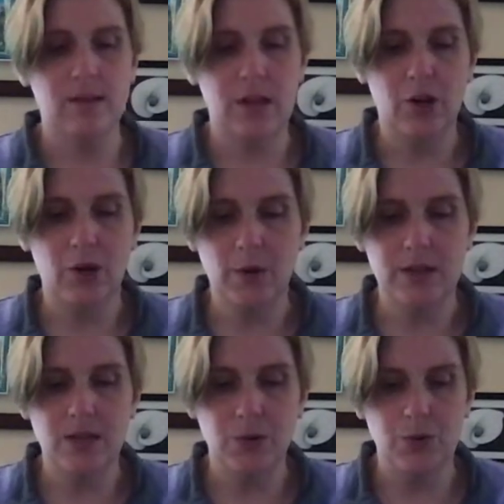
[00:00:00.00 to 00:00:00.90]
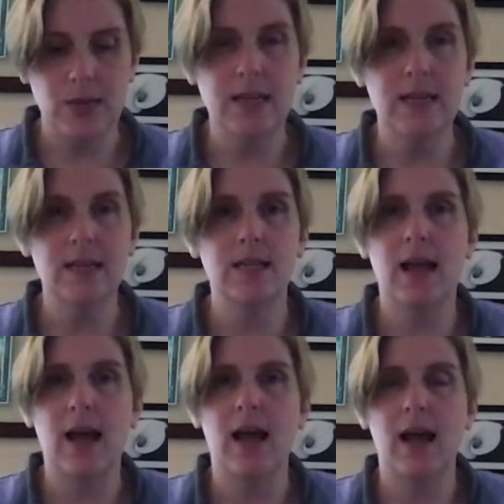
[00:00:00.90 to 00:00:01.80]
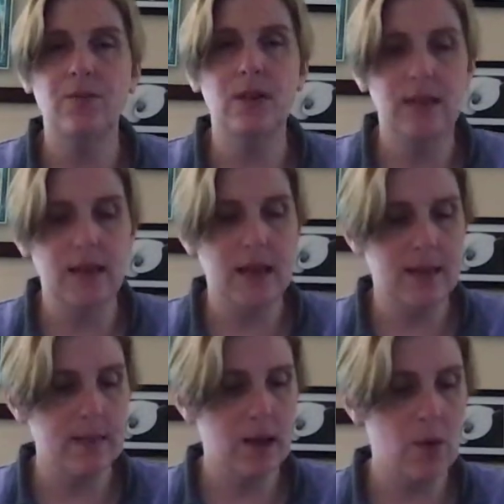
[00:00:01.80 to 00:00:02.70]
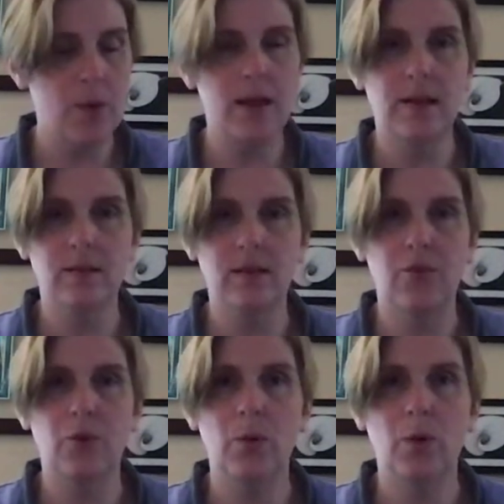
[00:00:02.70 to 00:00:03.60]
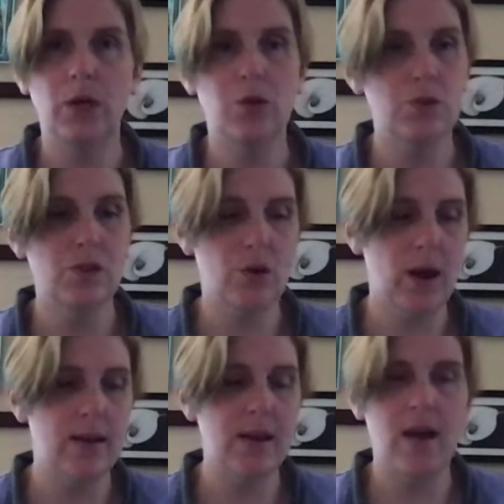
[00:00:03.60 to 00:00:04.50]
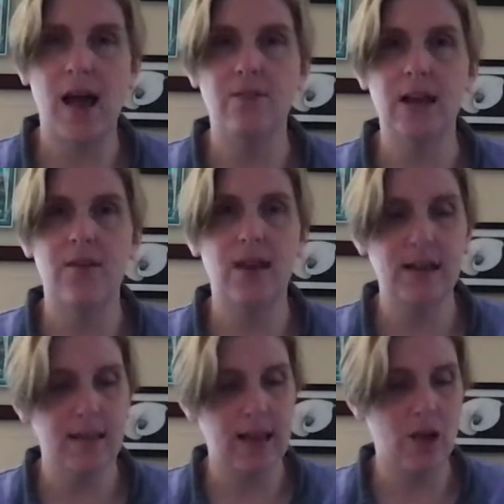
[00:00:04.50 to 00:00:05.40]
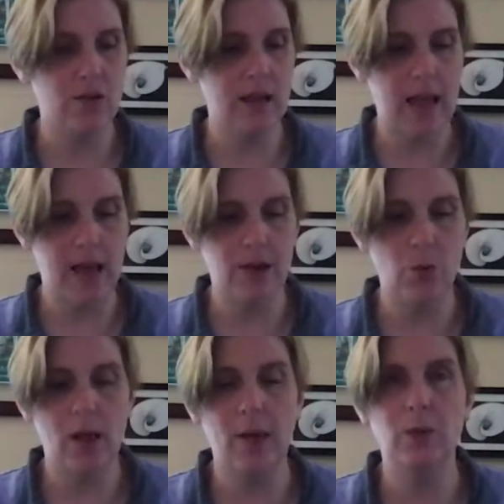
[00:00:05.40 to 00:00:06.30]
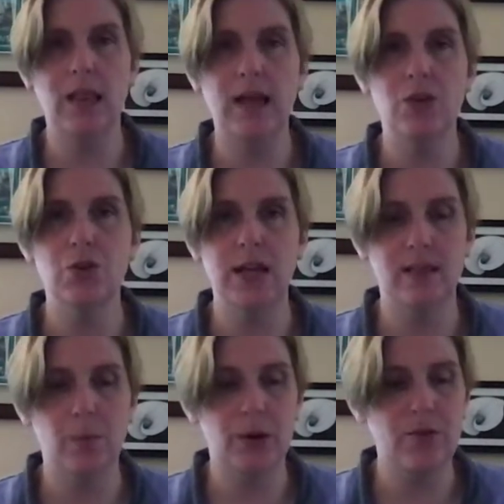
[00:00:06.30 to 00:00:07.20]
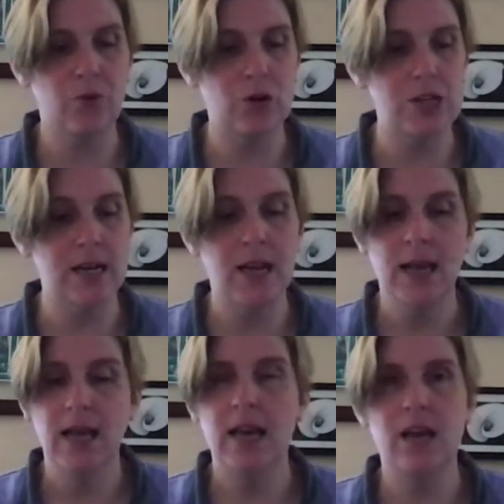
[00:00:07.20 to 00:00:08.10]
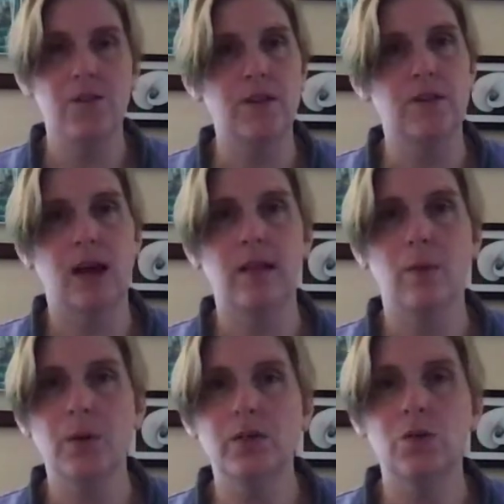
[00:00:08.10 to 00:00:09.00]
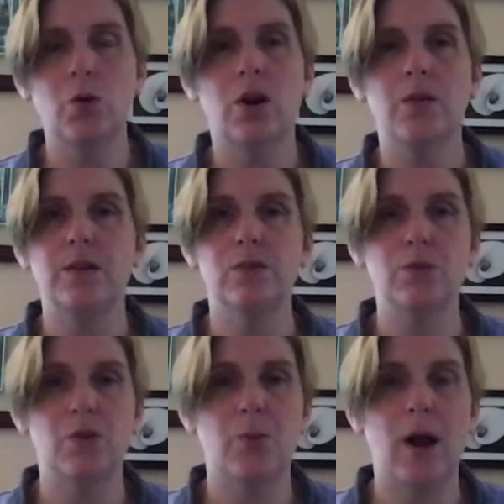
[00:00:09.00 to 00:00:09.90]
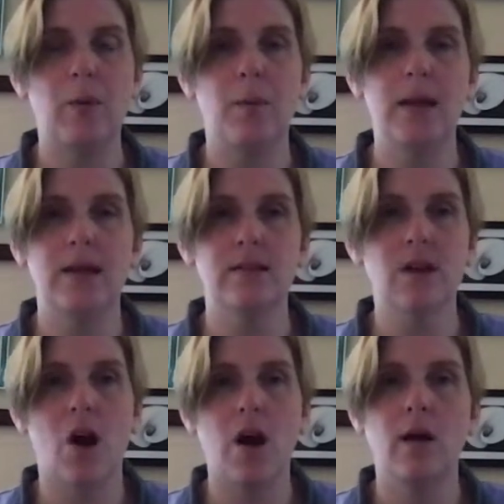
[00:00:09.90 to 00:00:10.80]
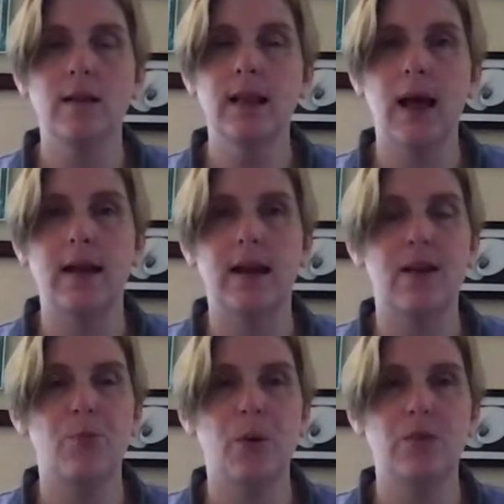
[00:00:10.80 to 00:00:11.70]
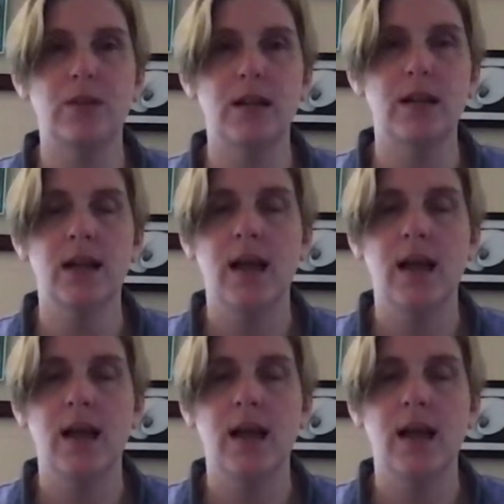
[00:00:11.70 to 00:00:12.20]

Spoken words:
that you're going to need. Everything in them is stuff we will use. You don't have to have anything else. And while I would like you to get the print version, if it's not in the bookstore or there's some sort of problem, it is online, and I've posted it